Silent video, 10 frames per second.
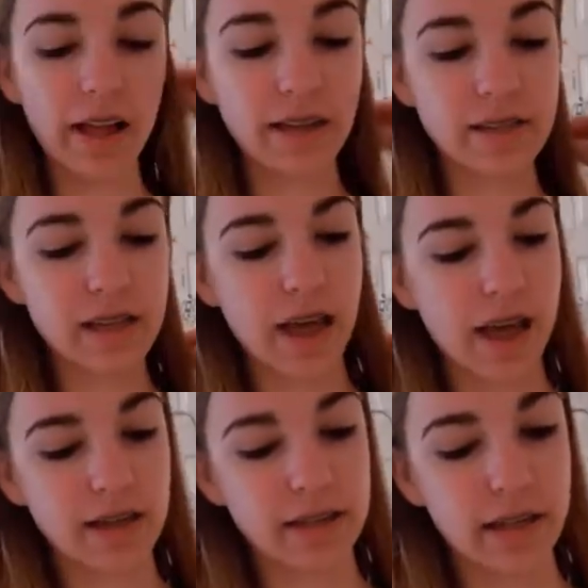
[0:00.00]
Finally
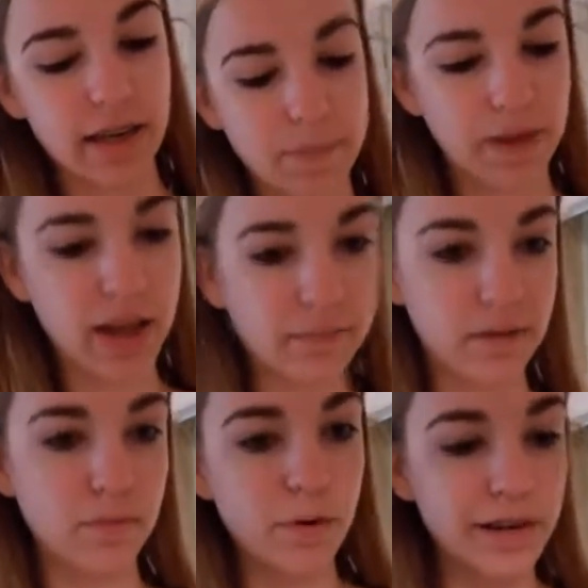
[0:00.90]
decided to get up and get
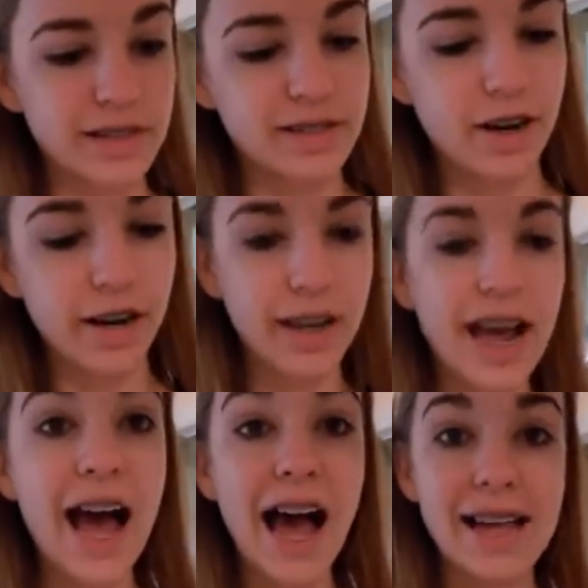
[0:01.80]
my morning
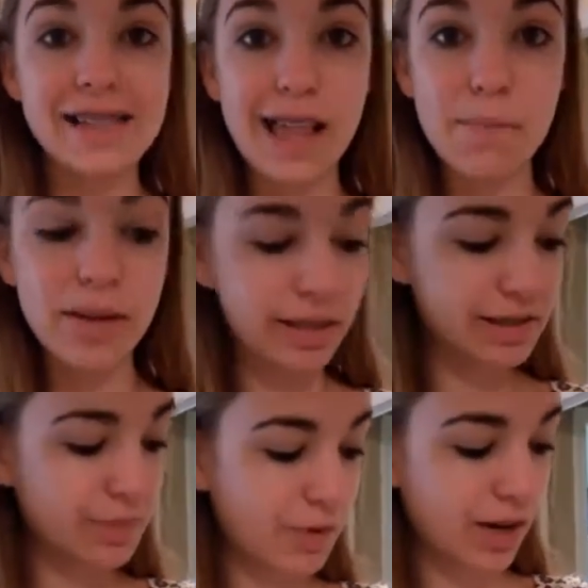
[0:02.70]
started. I slept in
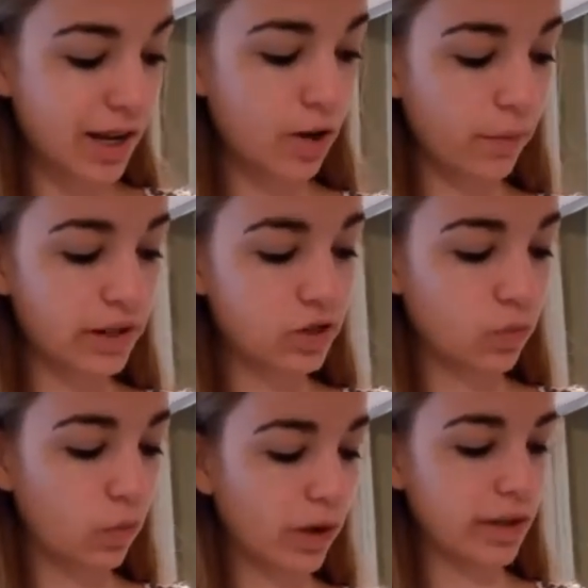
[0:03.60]
this morning,
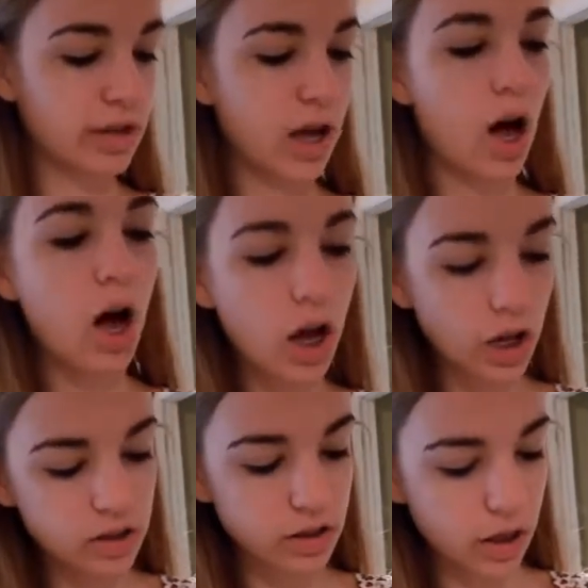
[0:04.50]
which was
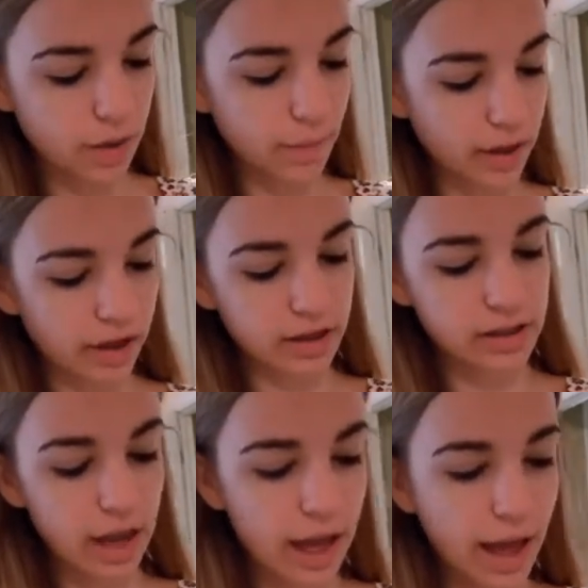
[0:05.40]
awesome
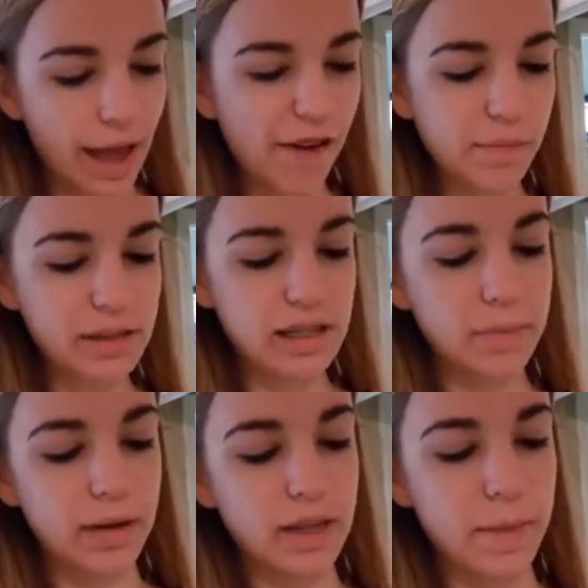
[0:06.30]
because I haven't been
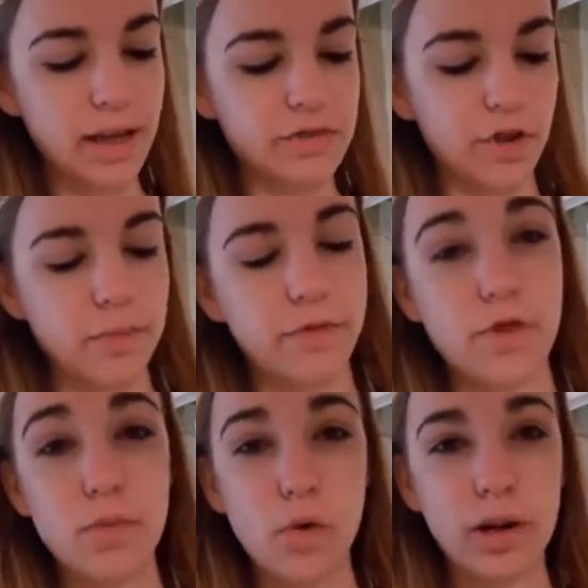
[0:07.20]
sleeping in the past few
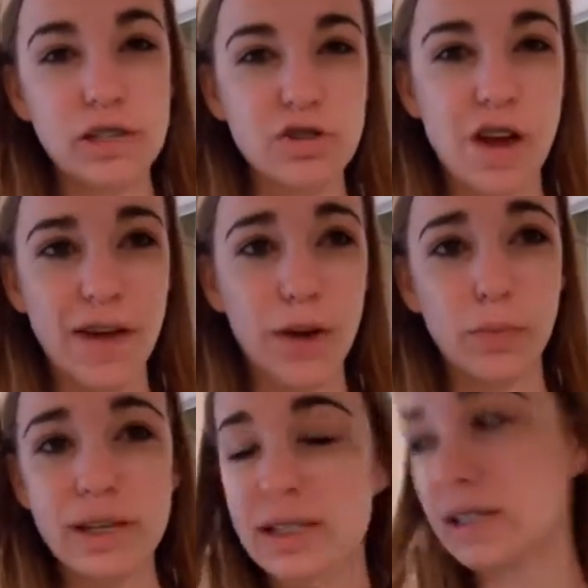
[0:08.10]
mornings, or I've
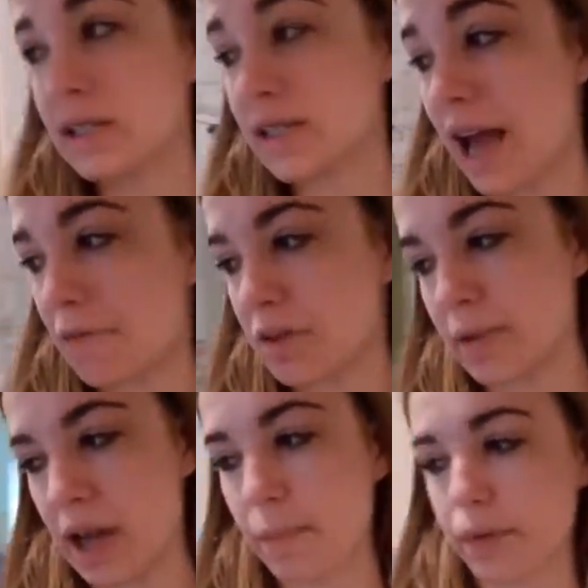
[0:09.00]
had reasons to have to
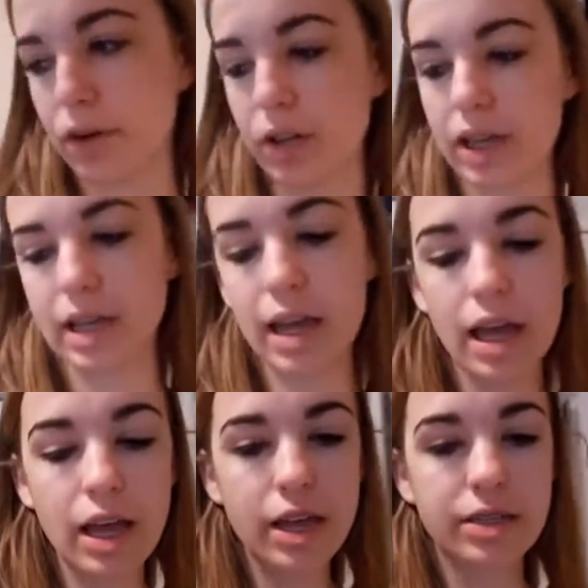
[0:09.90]
be up early.
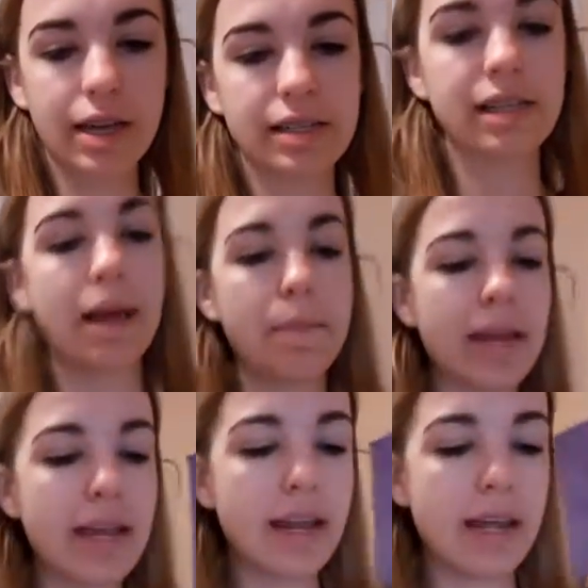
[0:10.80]
So I slept
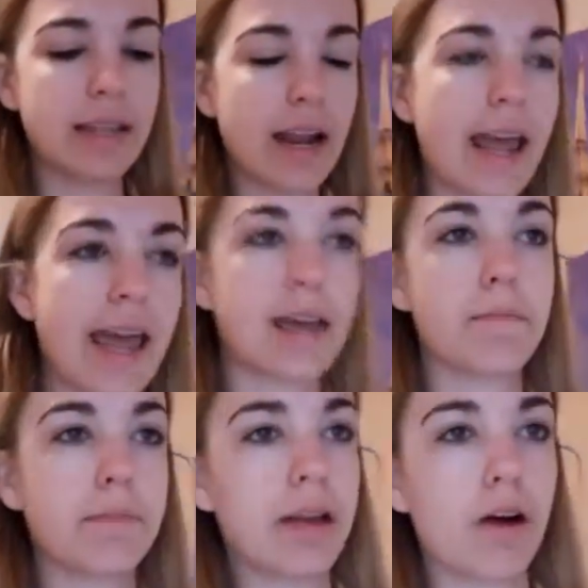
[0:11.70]
in, and then I ate
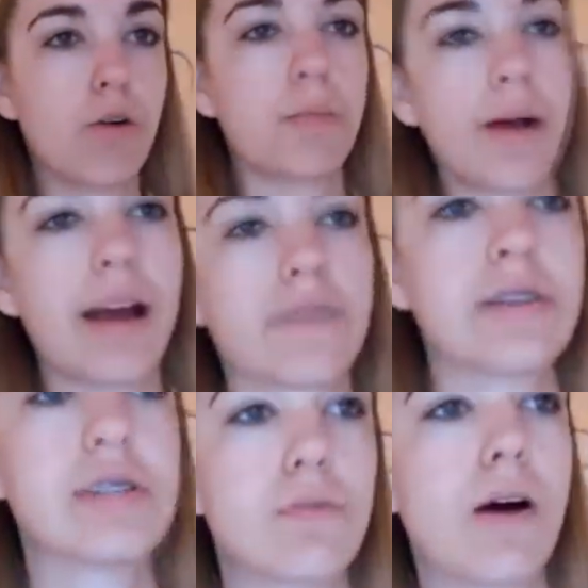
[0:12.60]
a big old
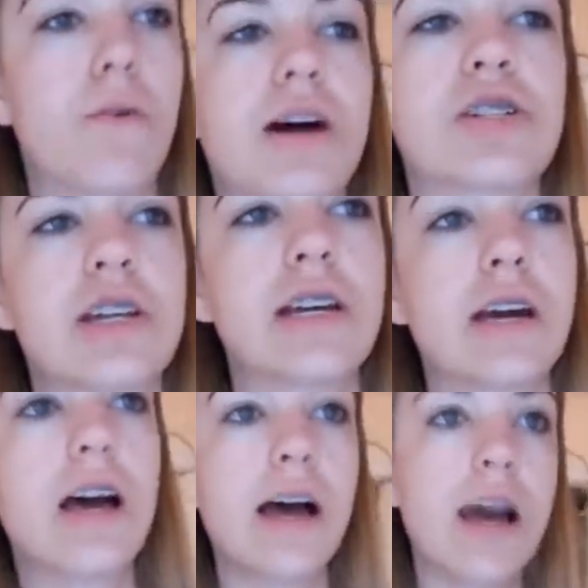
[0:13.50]
breakfast while watching